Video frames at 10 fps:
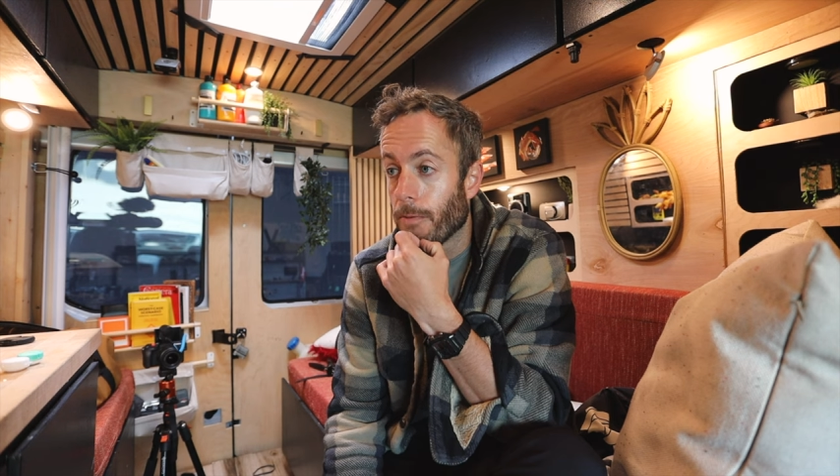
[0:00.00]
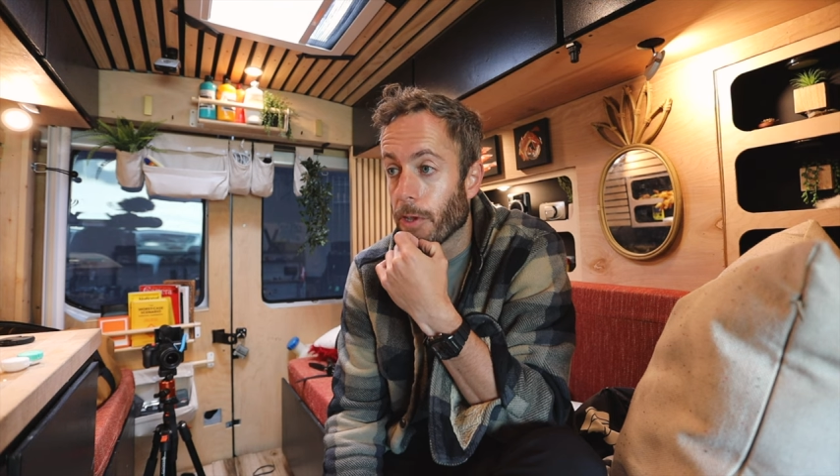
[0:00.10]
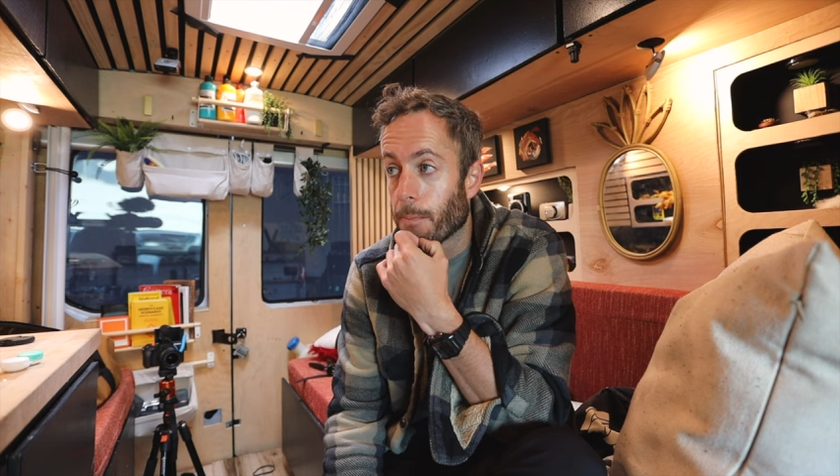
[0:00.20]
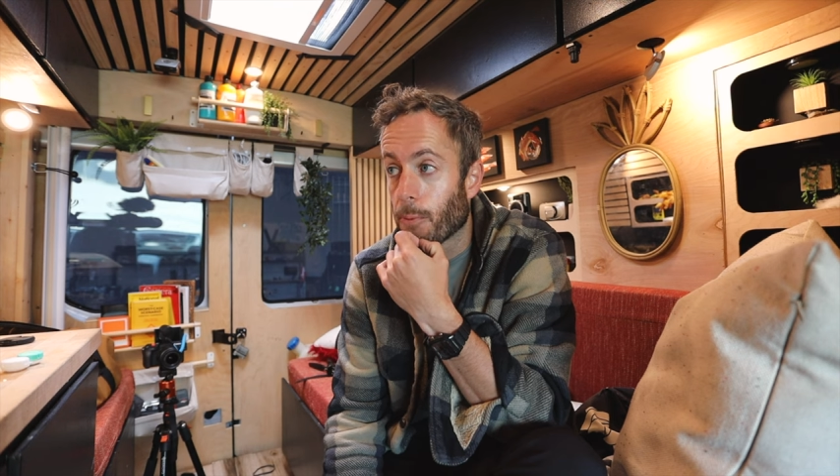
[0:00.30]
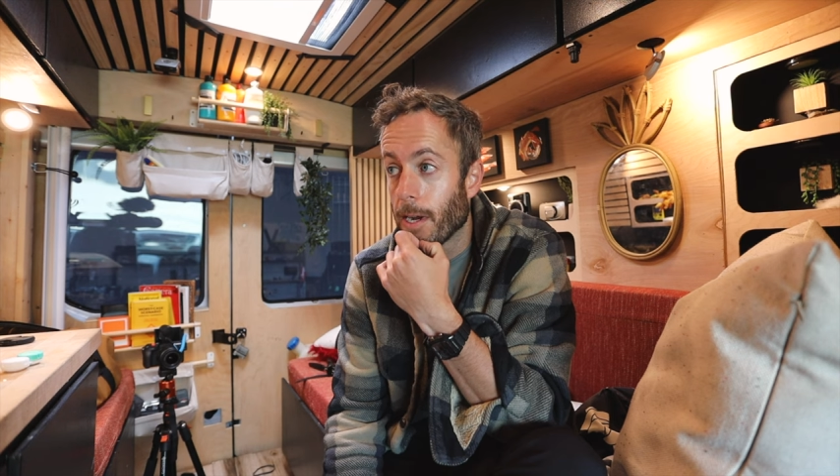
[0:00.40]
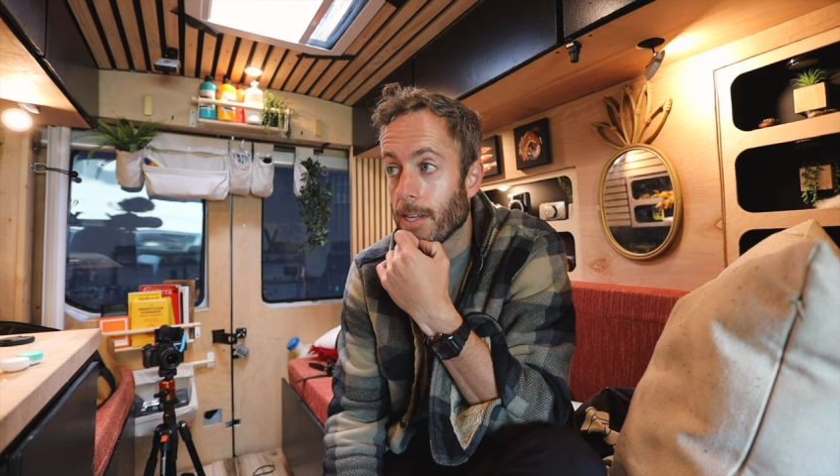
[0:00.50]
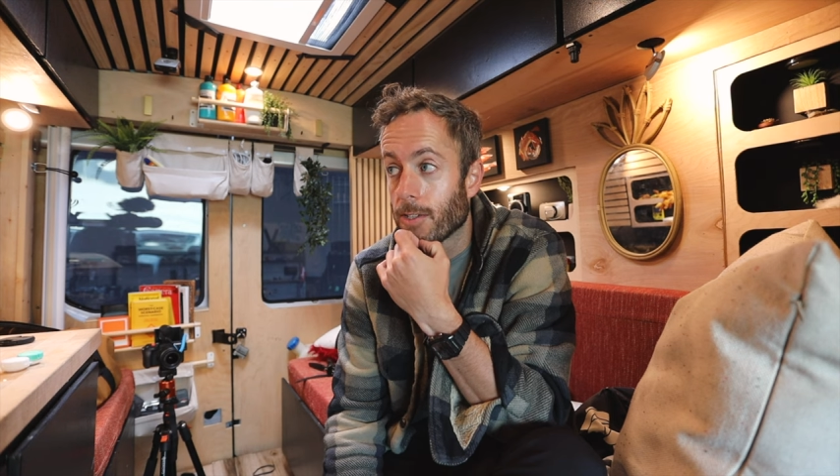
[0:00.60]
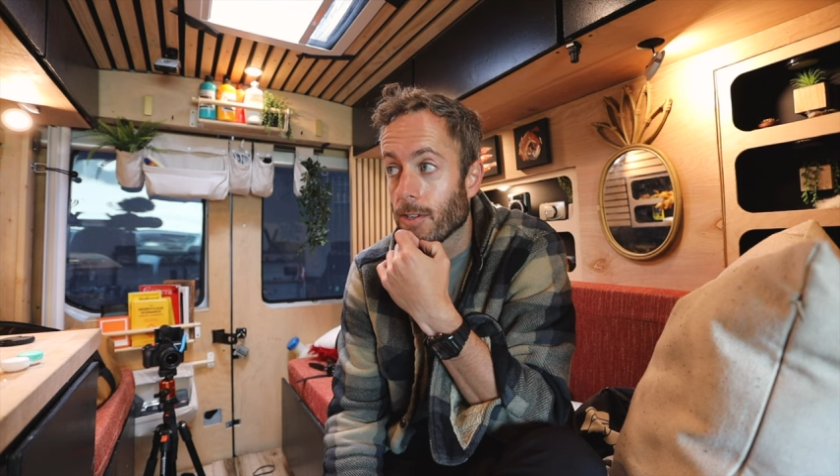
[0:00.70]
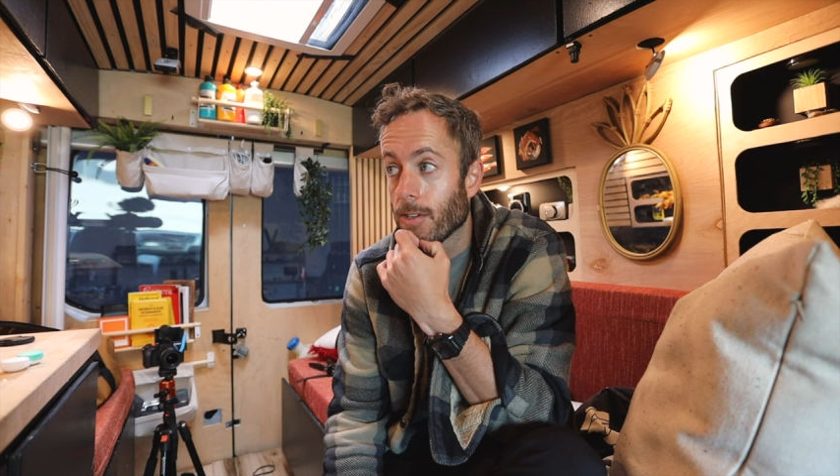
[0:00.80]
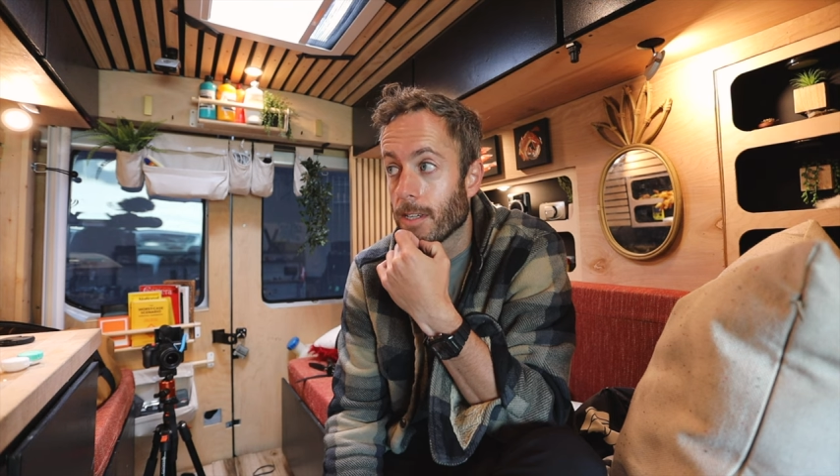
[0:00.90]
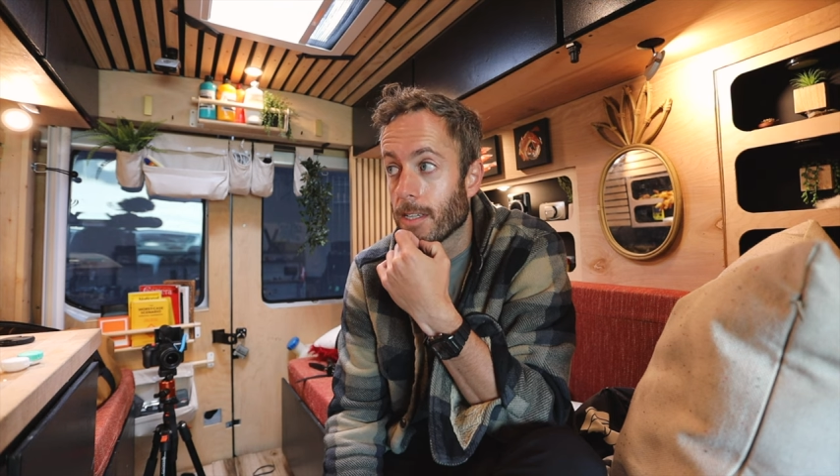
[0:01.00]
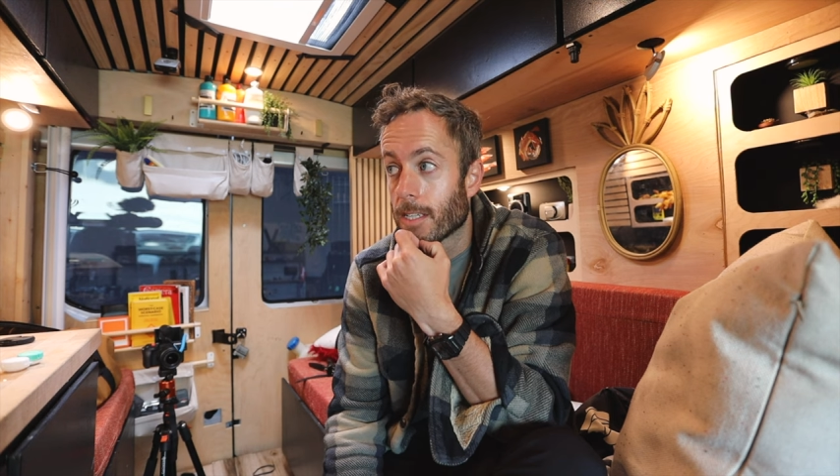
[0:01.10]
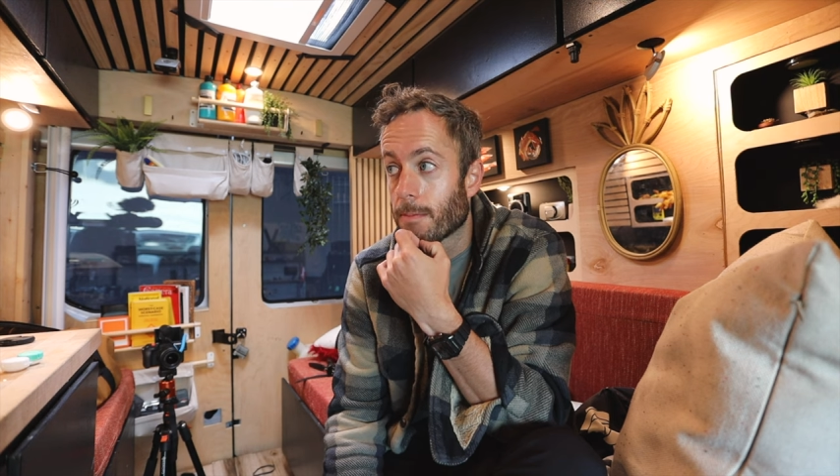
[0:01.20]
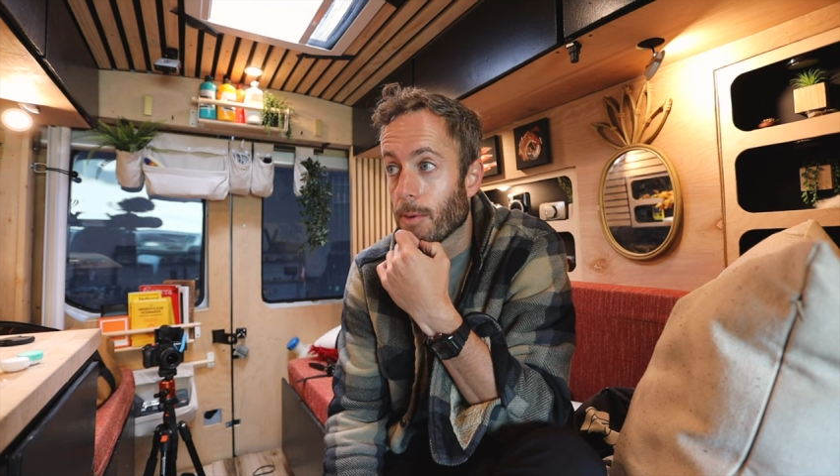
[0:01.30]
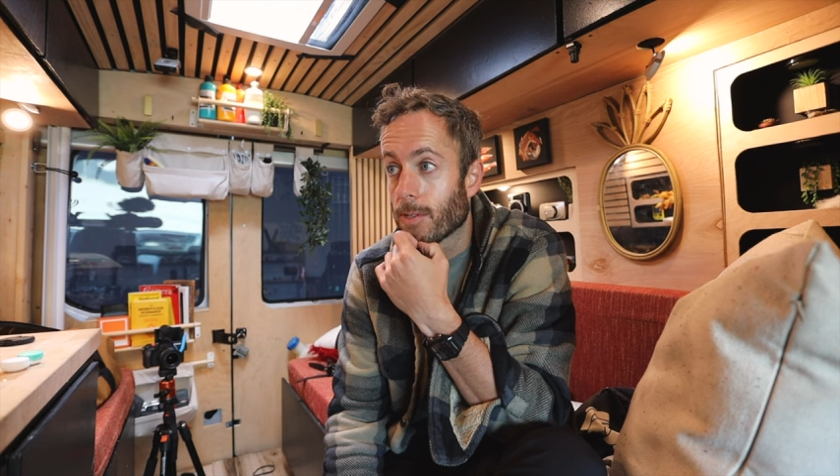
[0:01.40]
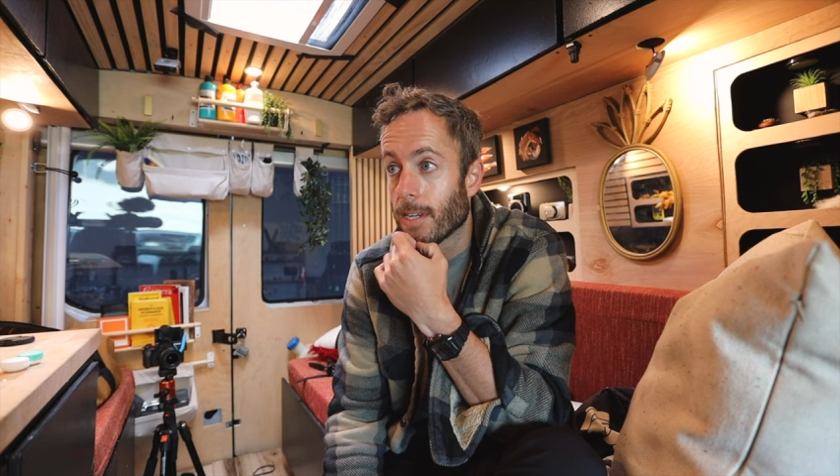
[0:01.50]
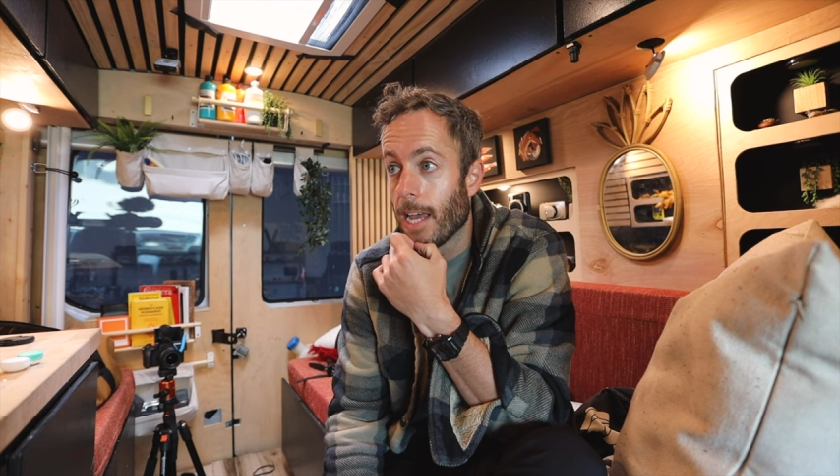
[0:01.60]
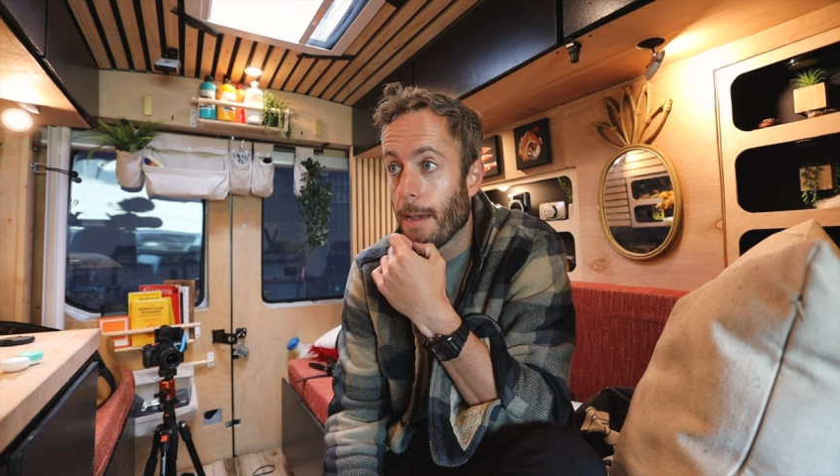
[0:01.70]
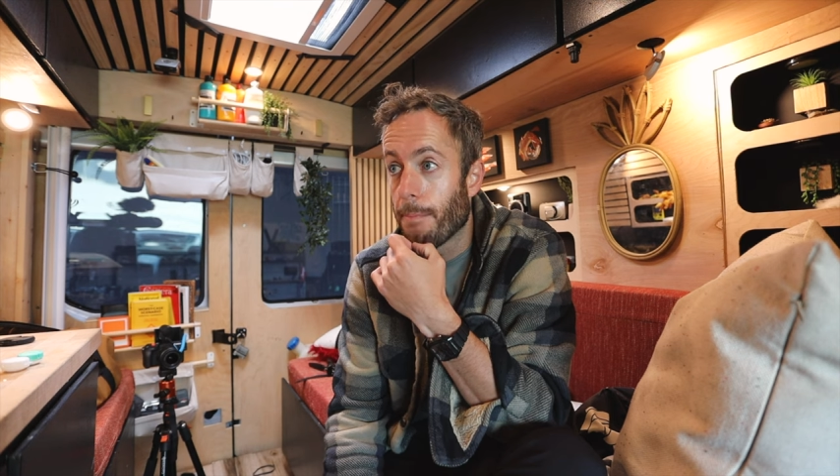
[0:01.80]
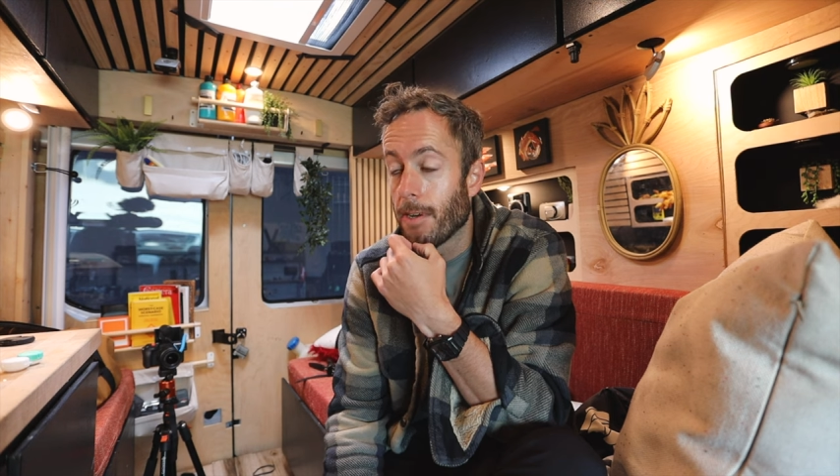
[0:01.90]
The appraisal is supposed to
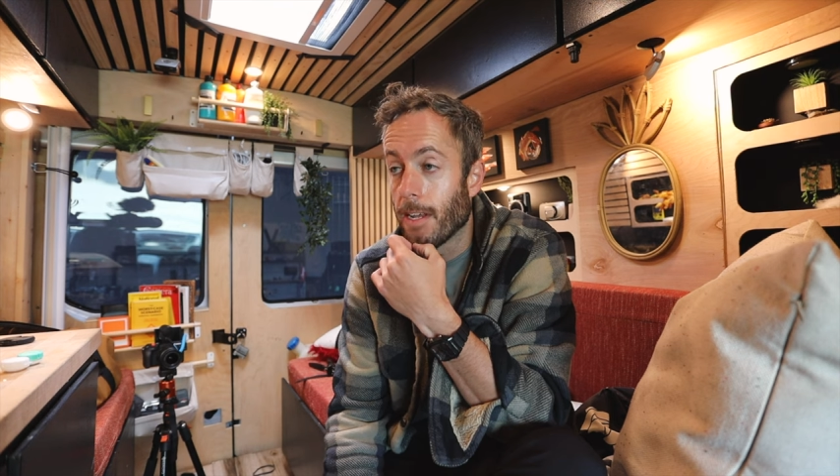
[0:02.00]
happen,